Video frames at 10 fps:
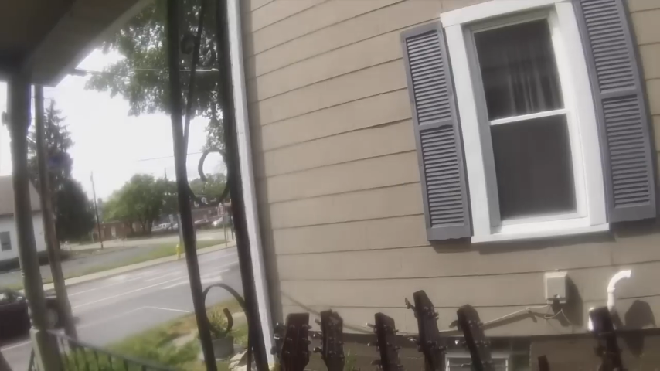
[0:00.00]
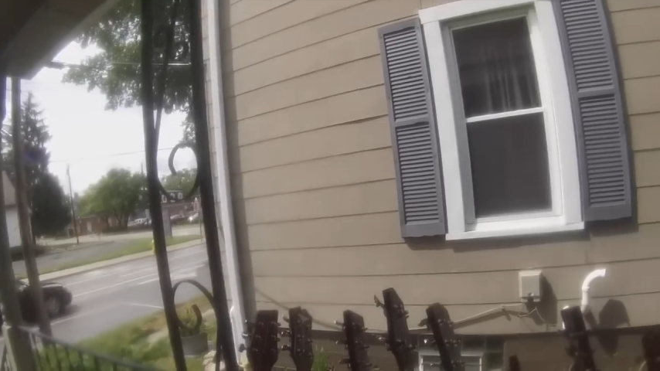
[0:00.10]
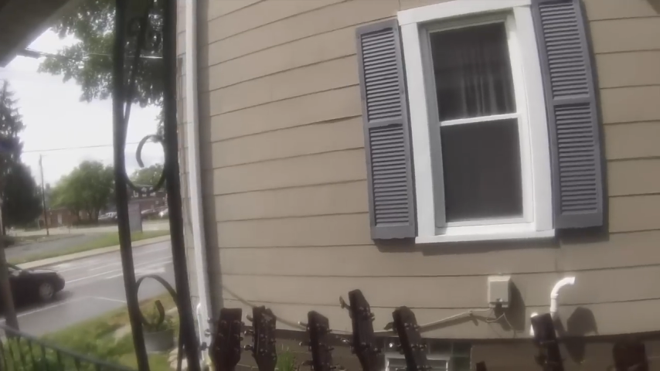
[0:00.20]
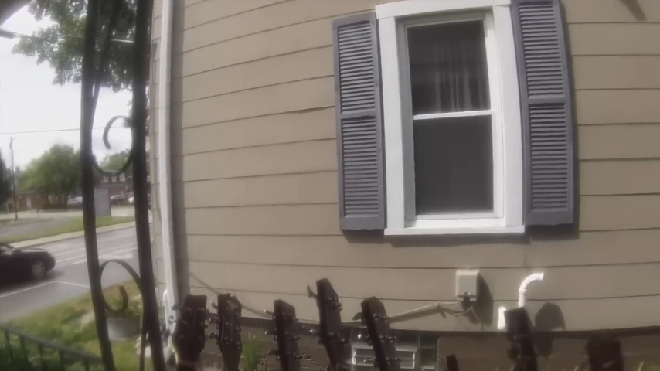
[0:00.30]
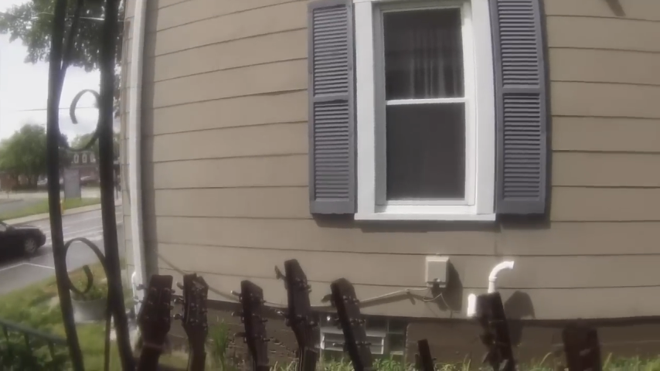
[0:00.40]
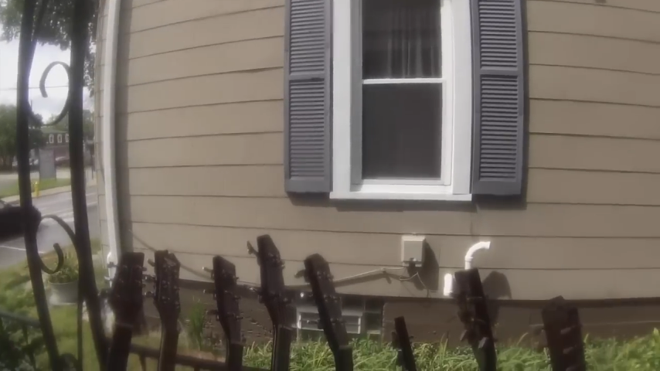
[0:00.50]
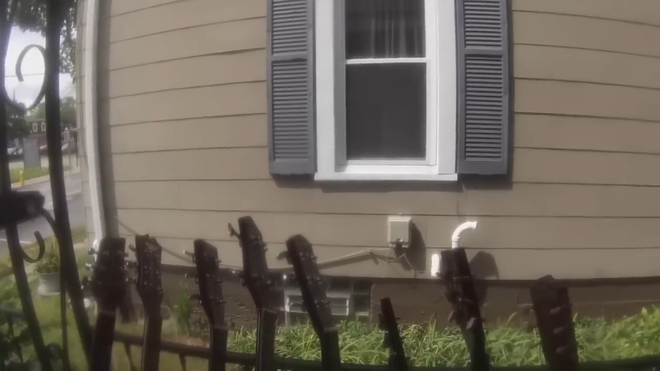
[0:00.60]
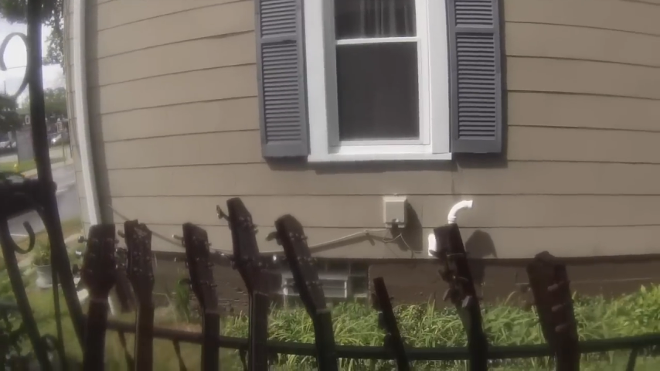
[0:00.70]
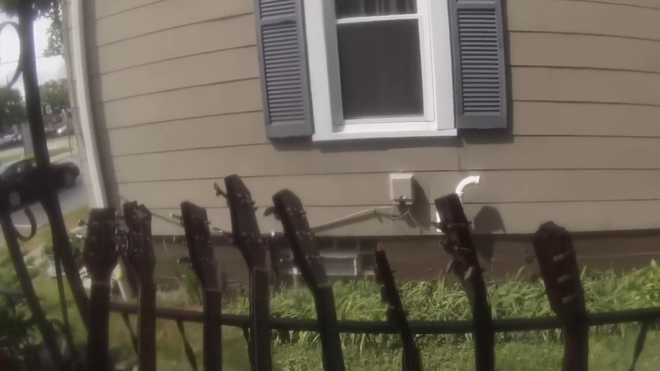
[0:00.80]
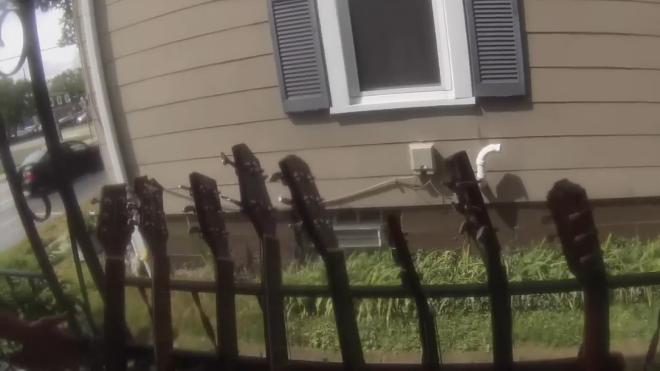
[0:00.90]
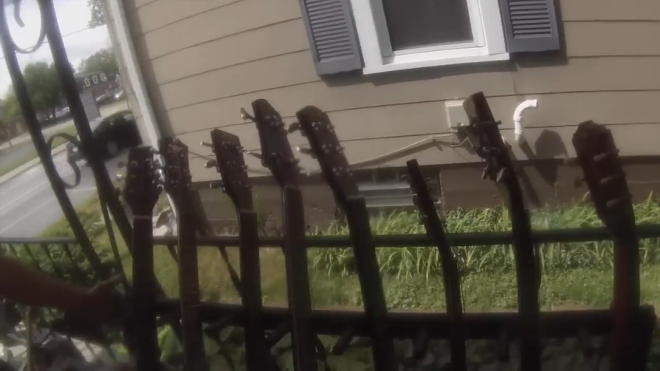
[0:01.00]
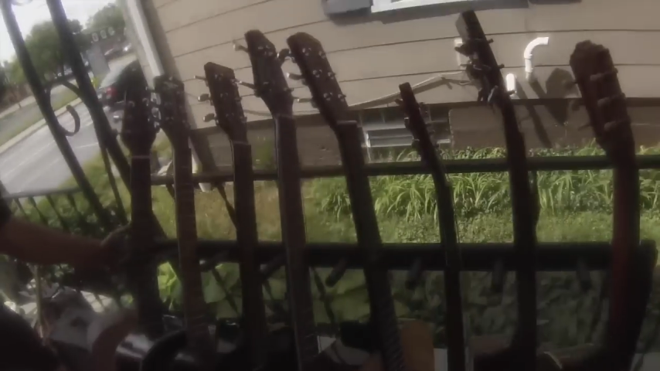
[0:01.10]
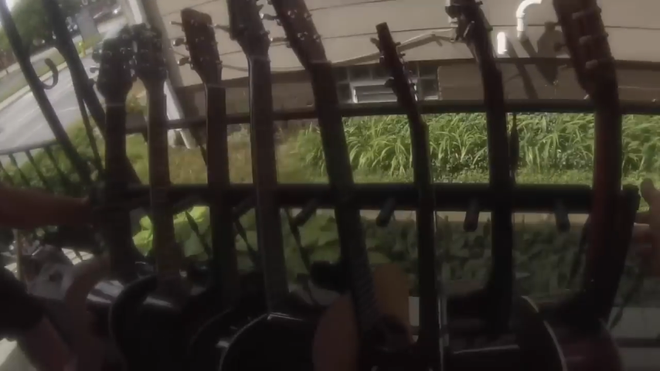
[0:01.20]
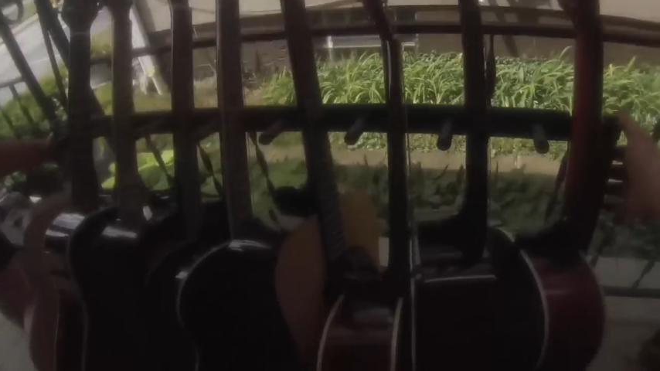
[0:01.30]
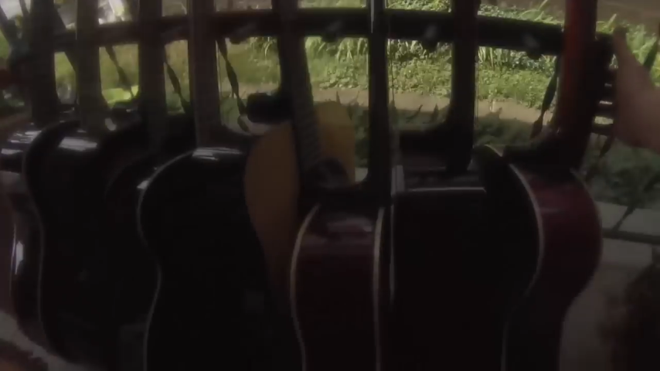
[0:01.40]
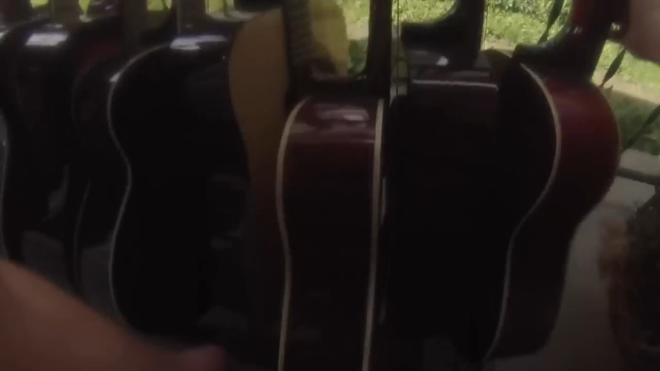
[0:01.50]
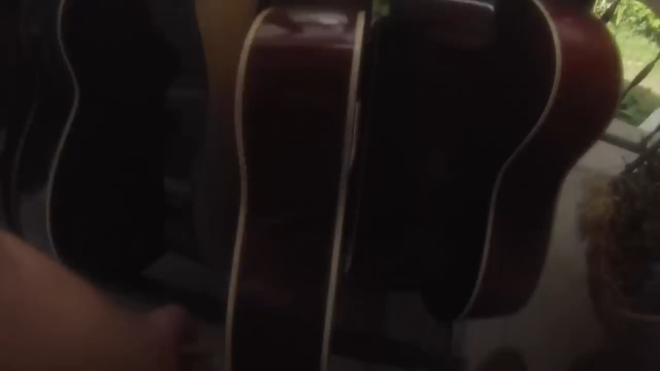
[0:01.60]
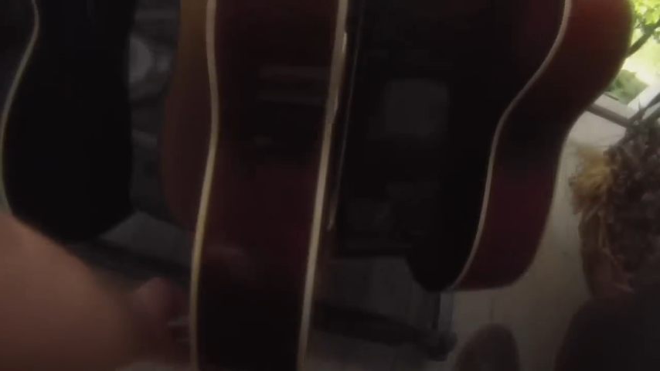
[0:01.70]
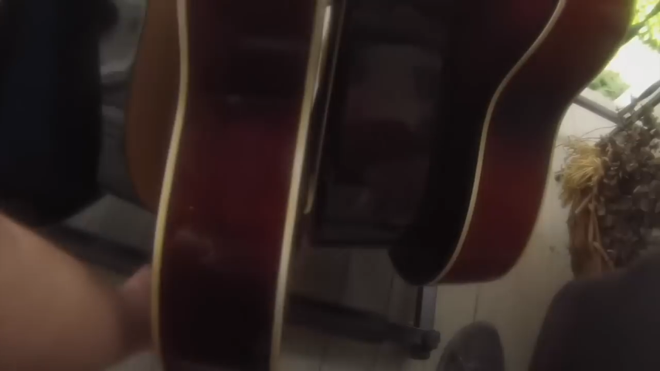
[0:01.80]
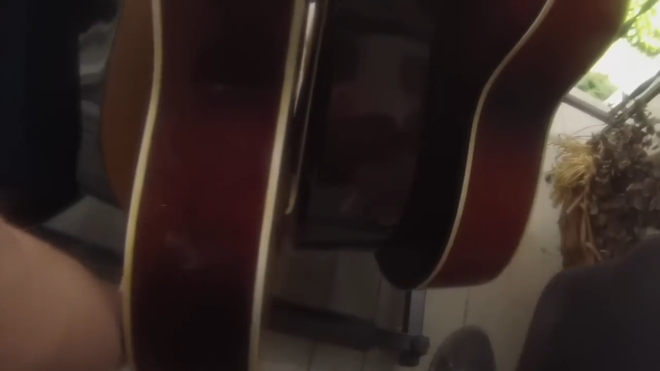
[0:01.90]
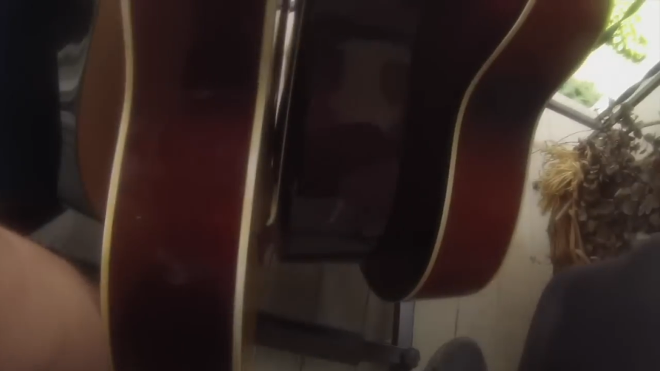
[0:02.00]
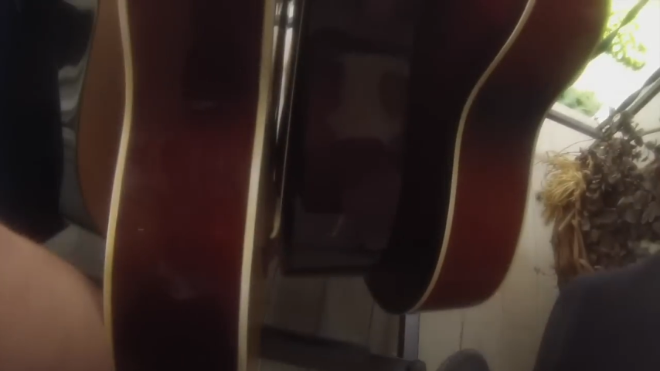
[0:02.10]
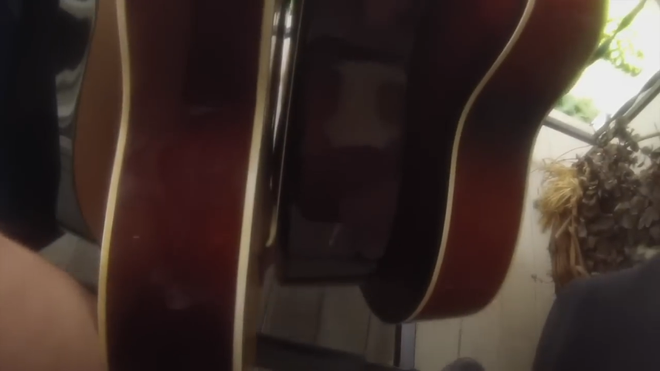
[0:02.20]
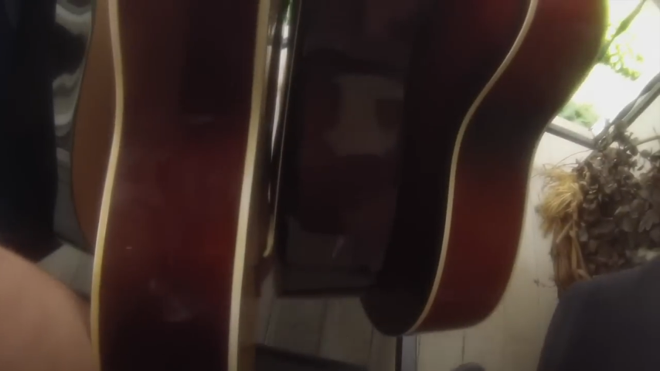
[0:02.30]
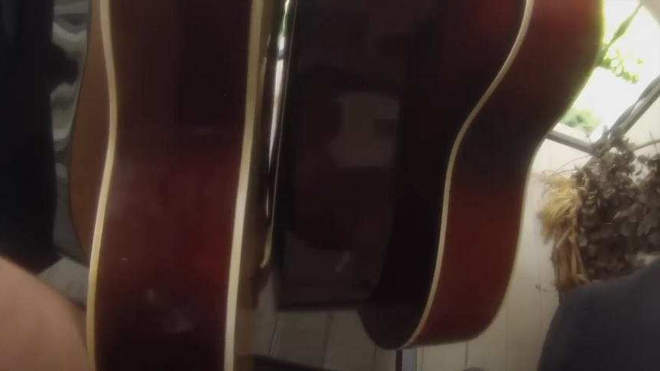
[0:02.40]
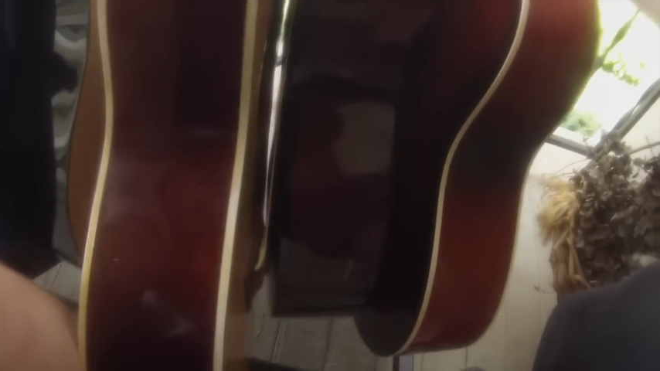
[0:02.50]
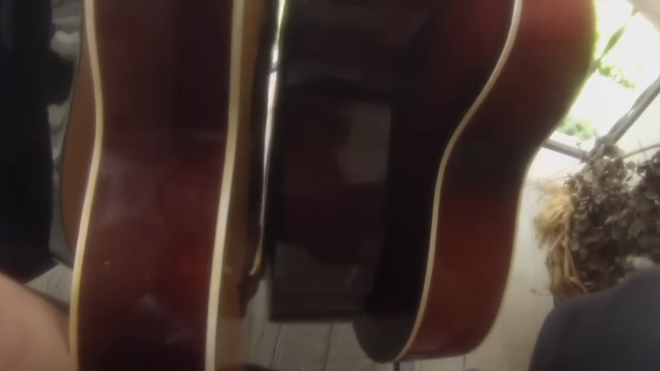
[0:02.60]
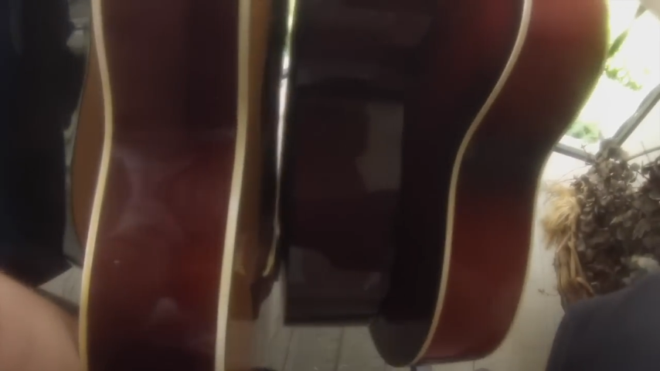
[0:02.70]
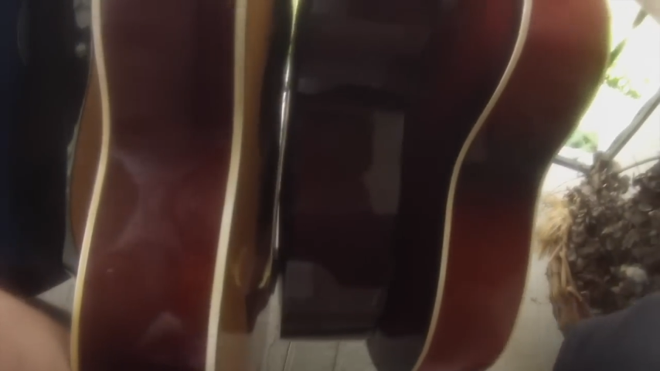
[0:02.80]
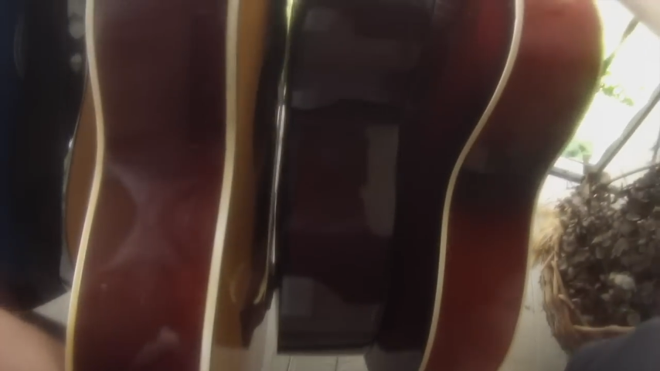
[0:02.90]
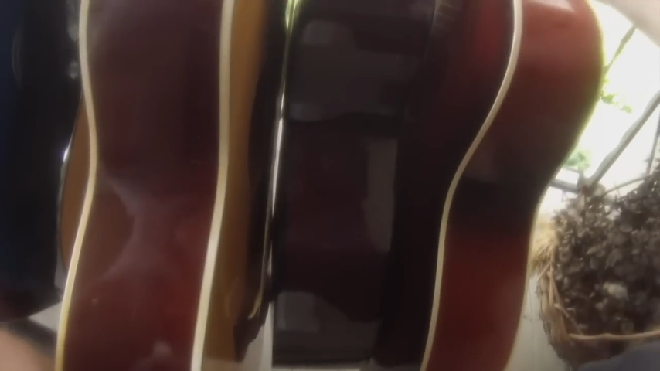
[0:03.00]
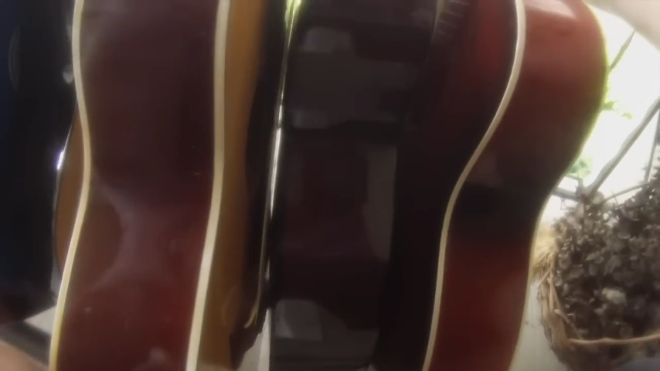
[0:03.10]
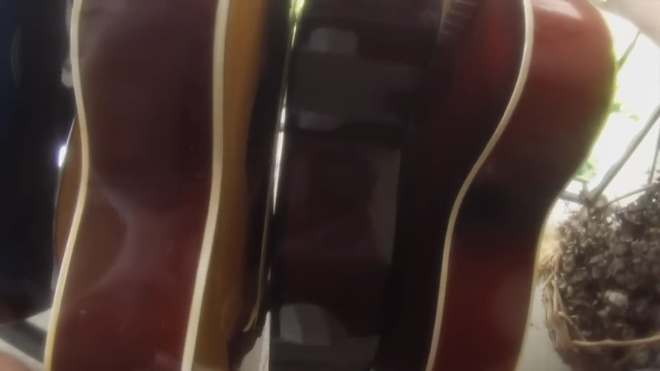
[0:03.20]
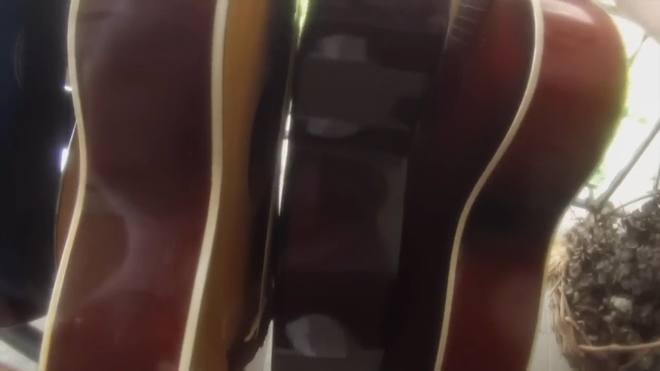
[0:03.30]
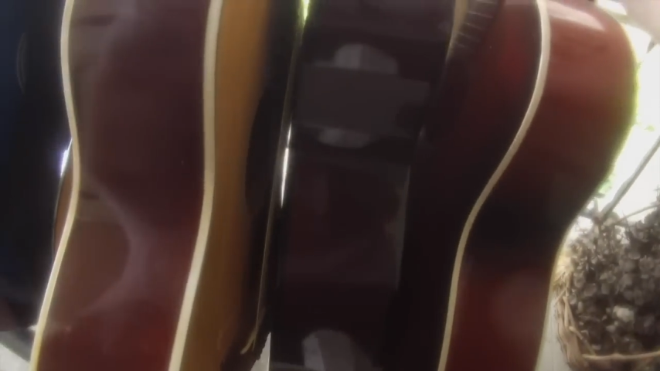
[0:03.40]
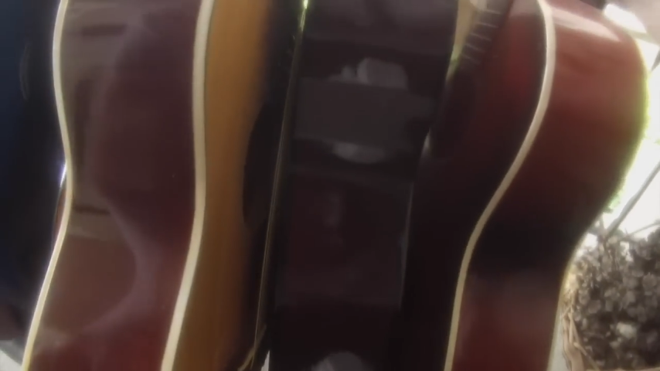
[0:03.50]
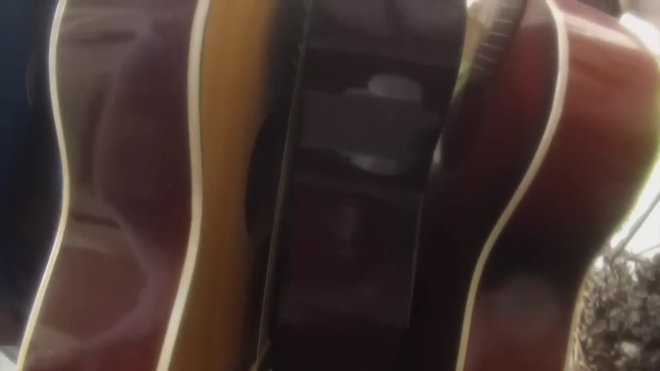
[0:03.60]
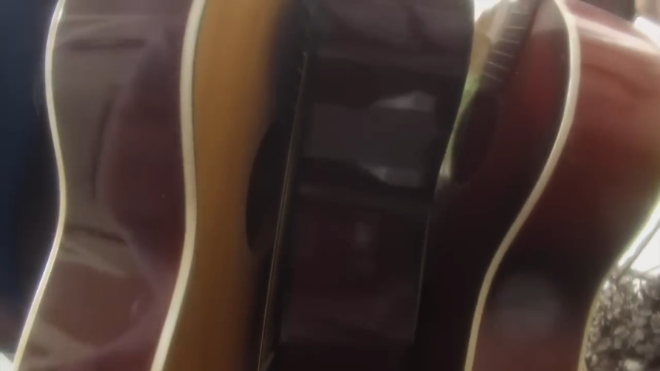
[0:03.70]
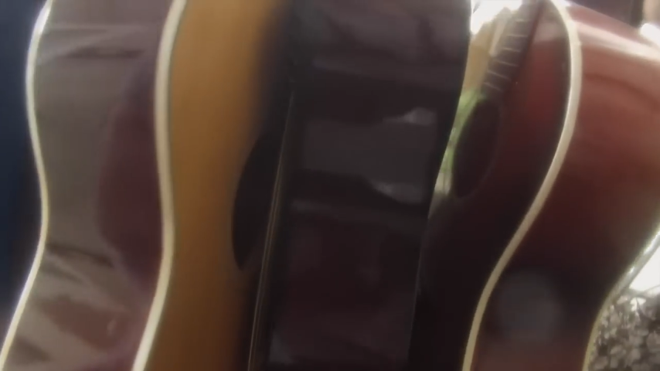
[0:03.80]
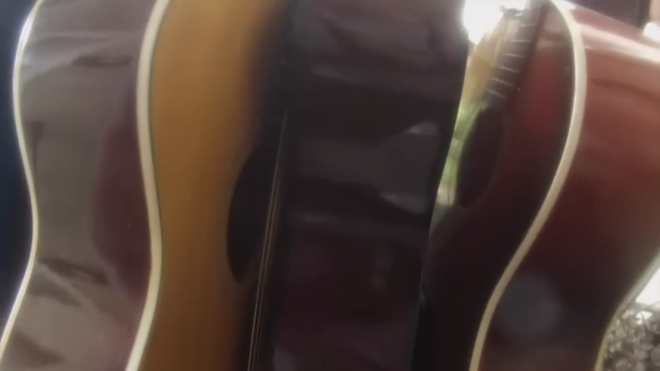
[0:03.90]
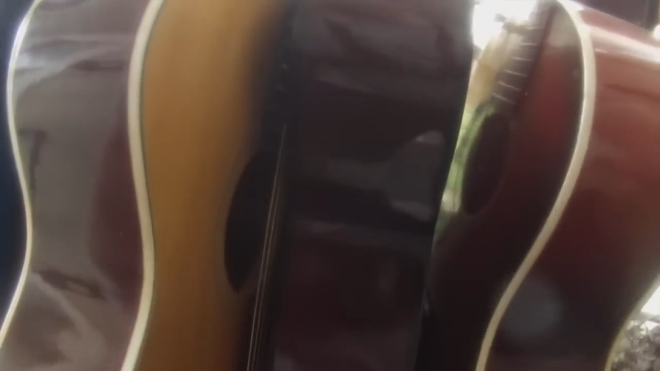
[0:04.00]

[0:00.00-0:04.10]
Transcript: [unreadable: no face in view]